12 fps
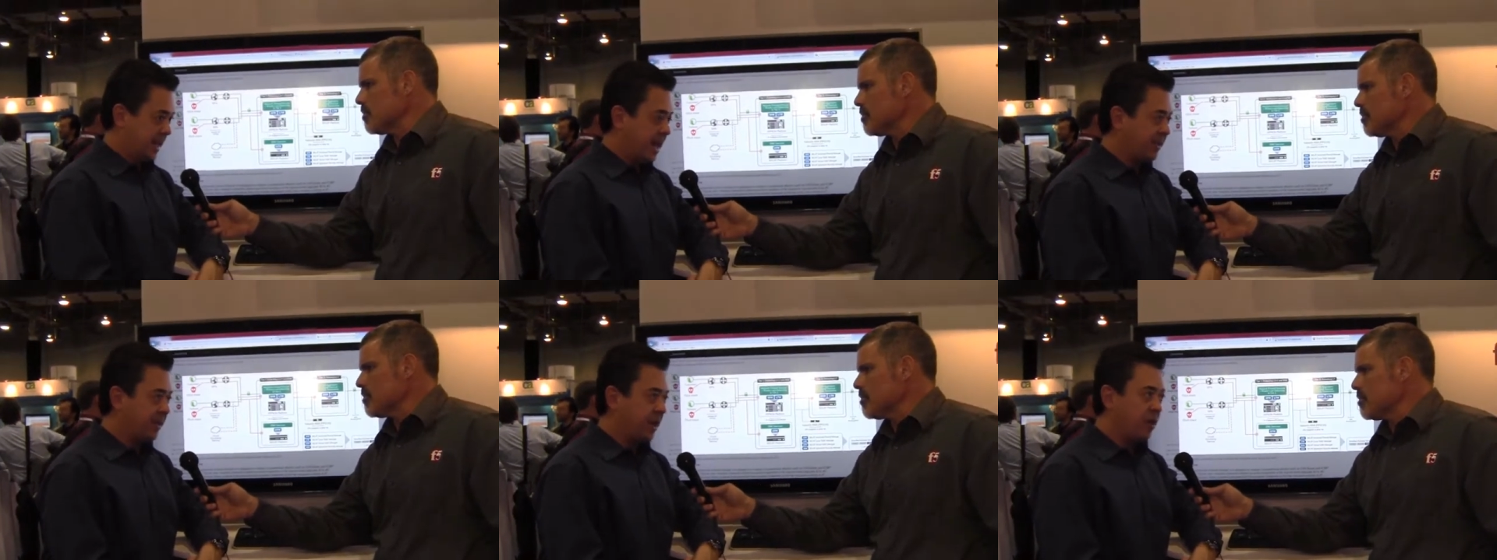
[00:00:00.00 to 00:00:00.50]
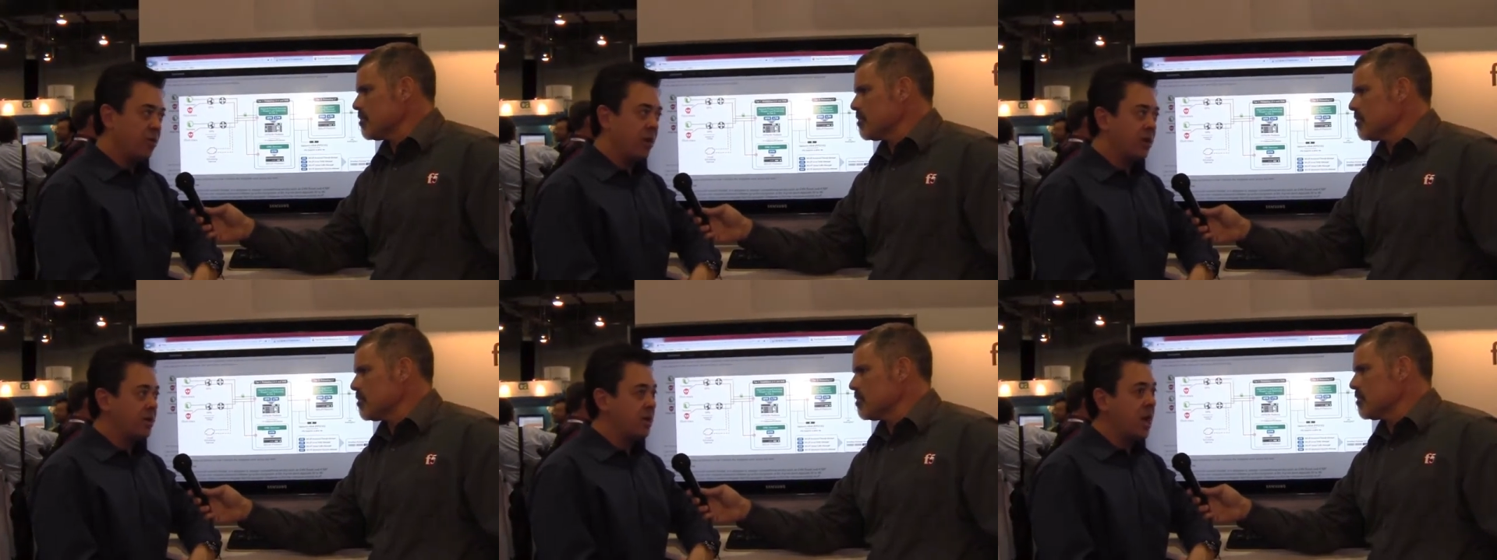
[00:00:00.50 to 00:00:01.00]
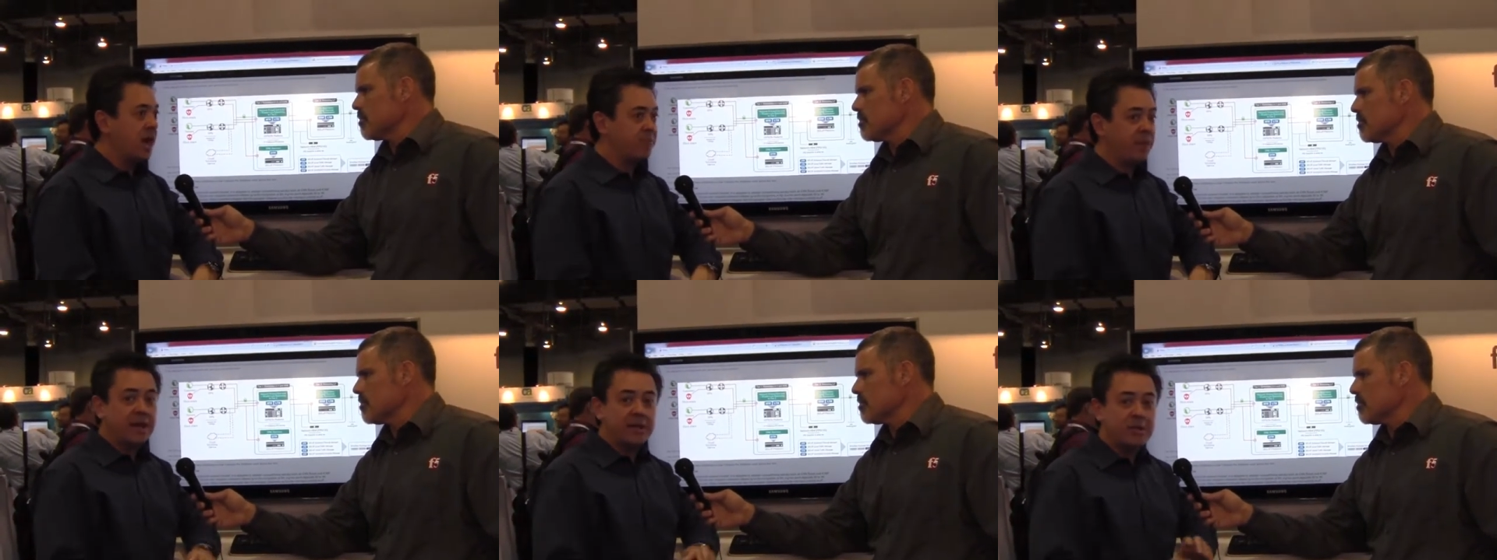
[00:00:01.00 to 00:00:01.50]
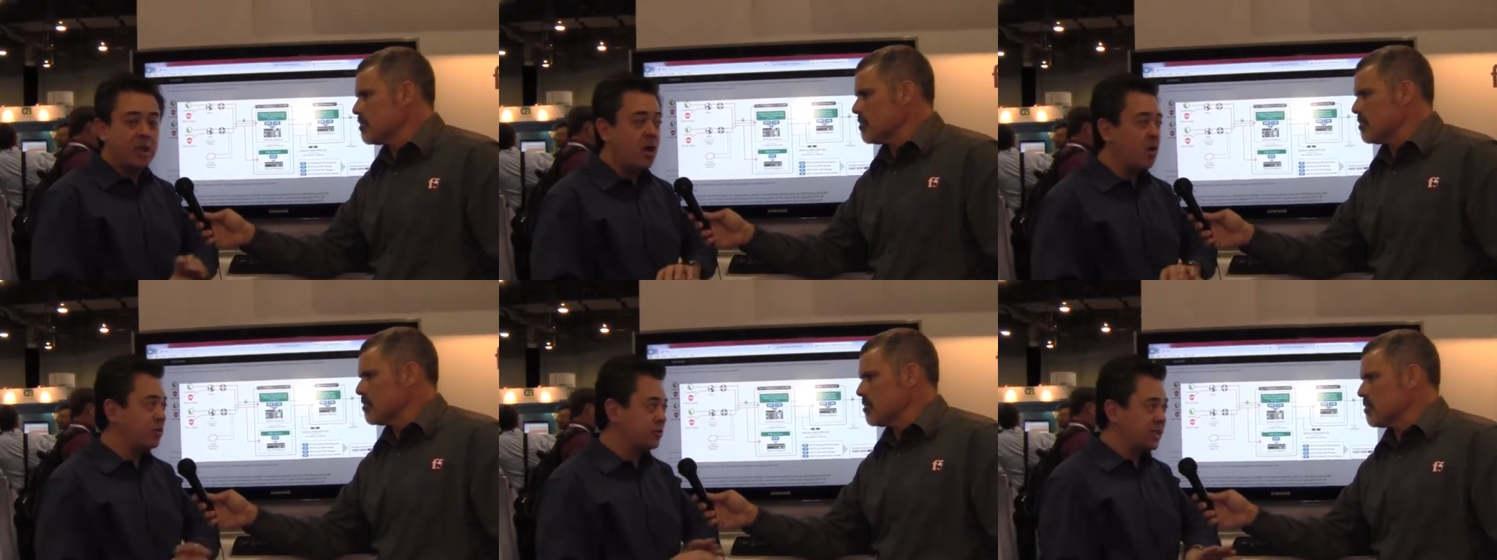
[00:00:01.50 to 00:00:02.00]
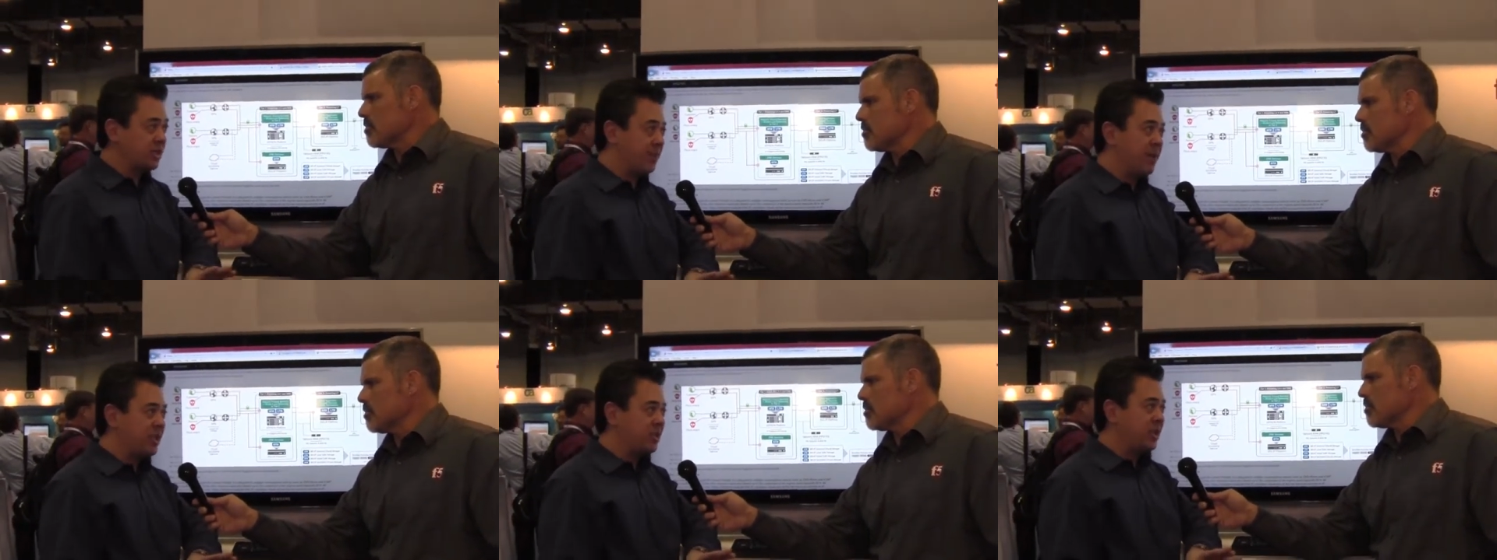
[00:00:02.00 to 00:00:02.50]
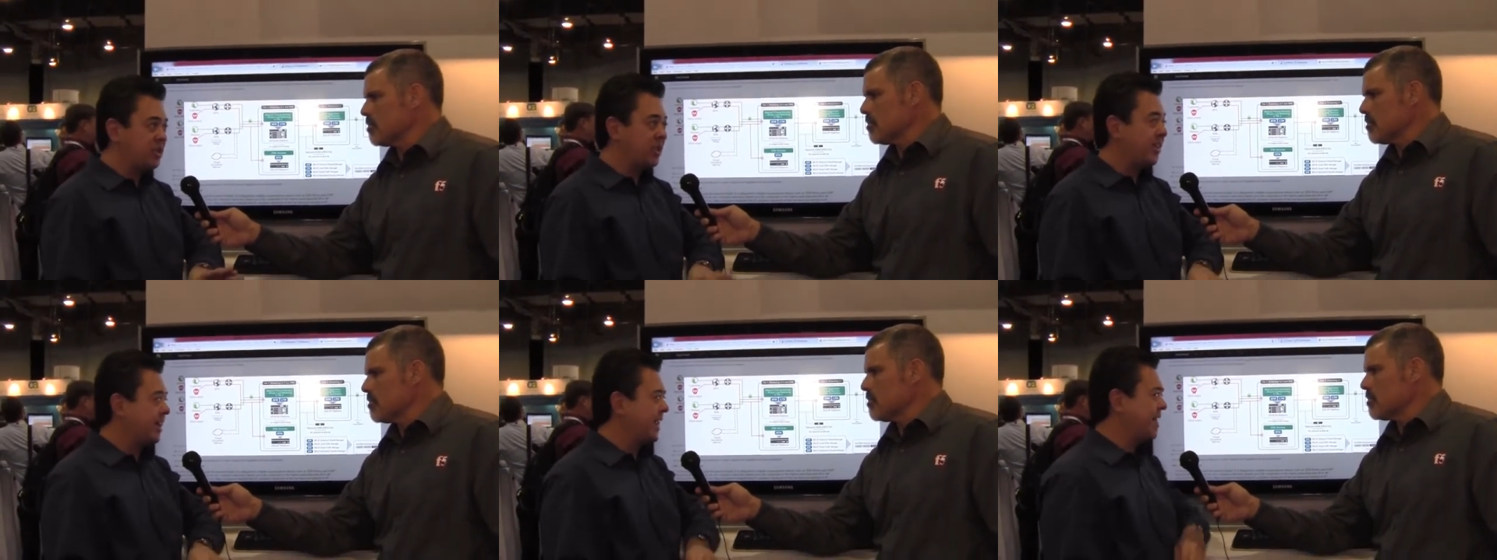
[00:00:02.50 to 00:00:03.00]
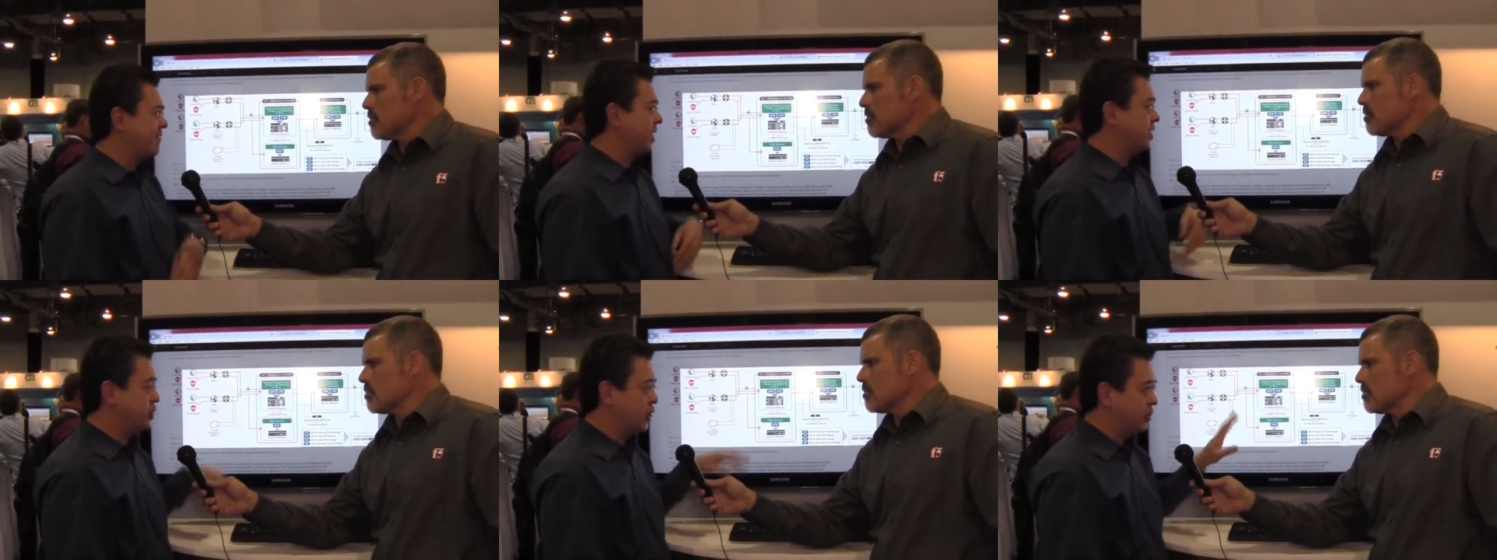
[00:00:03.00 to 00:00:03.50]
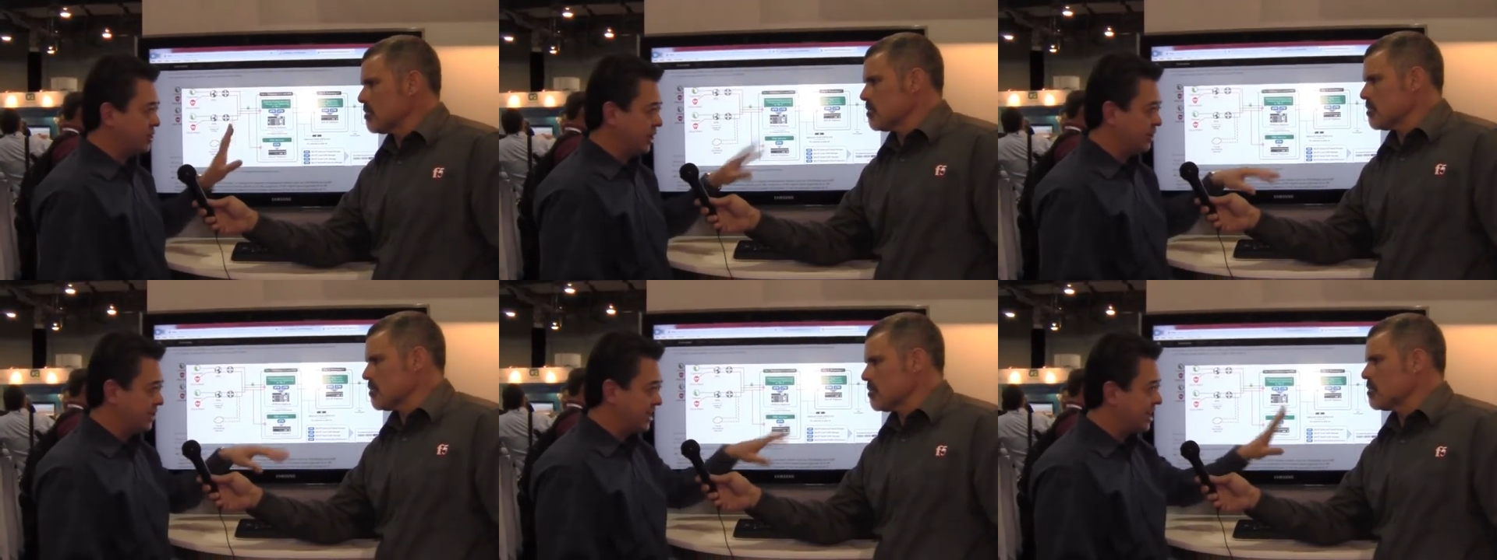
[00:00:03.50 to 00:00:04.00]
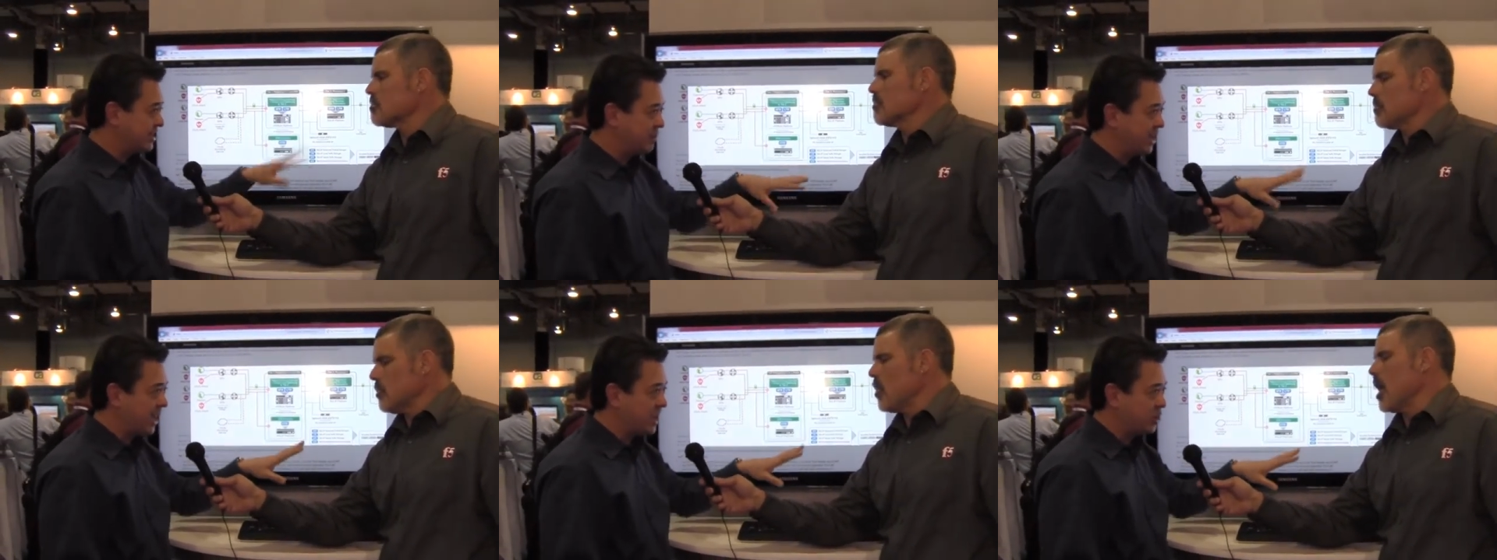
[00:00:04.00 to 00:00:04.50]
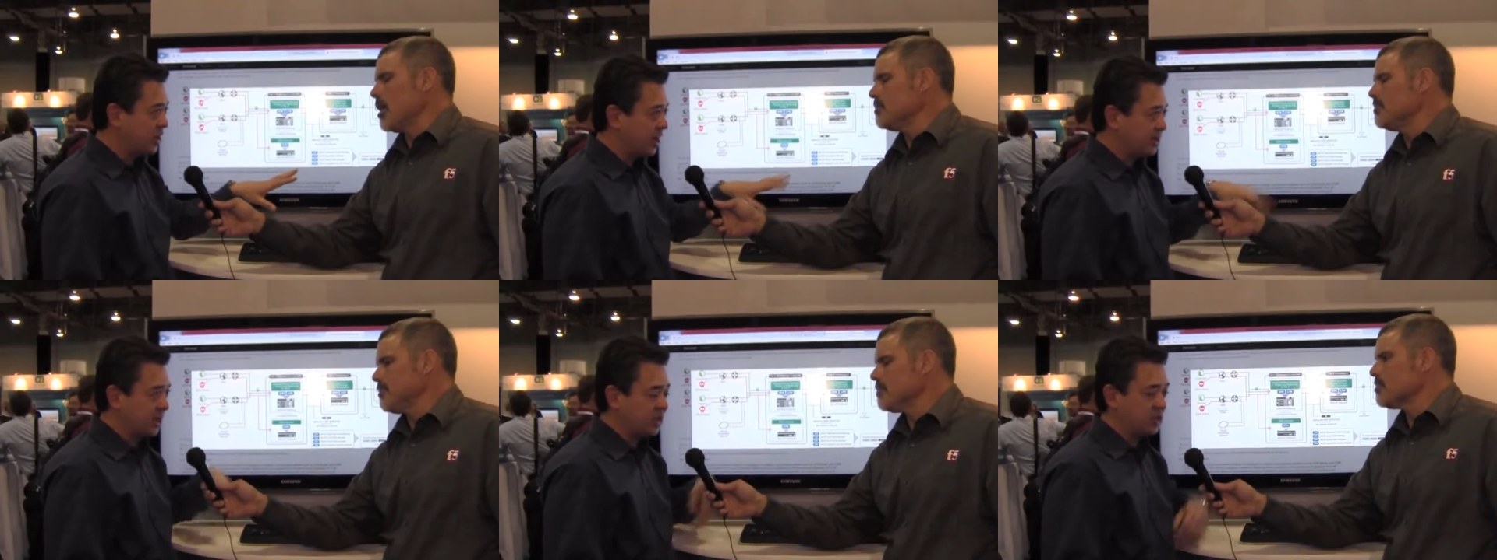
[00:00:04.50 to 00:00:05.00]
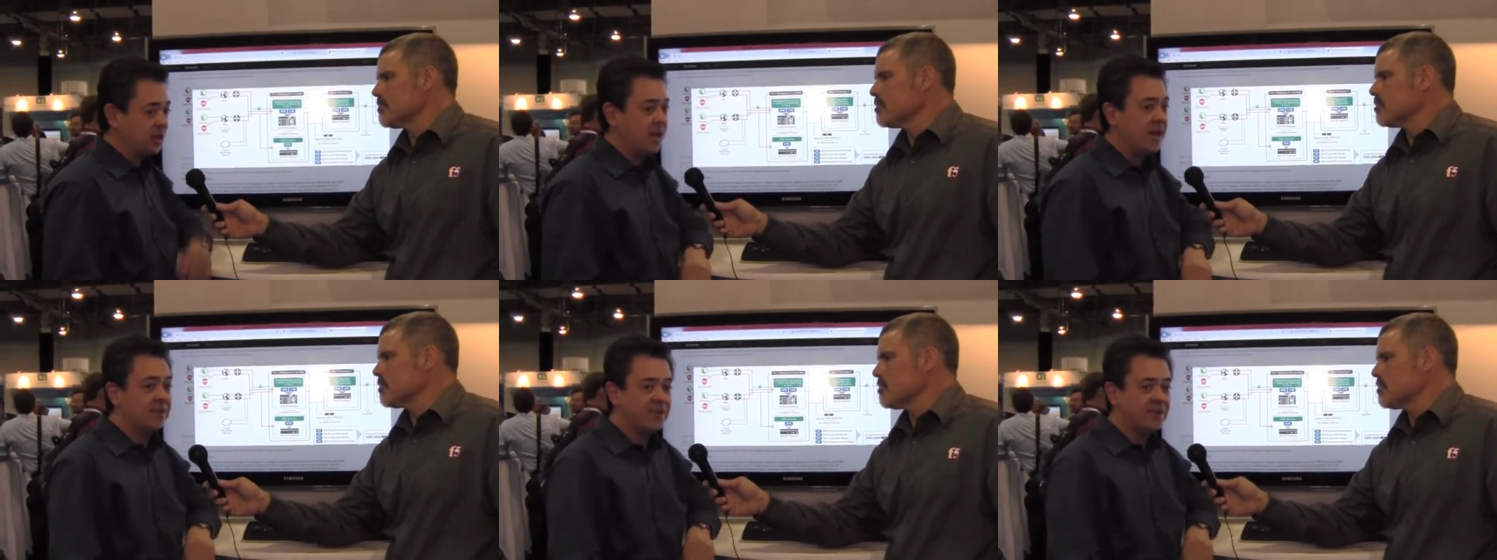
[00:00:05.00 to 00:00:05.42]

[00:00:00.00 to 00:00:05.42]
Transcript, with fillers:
Speaker 1: out there who are not, by no stretch of the imagination, are they going to have like a two-tier DDoS mitigation right. architecture.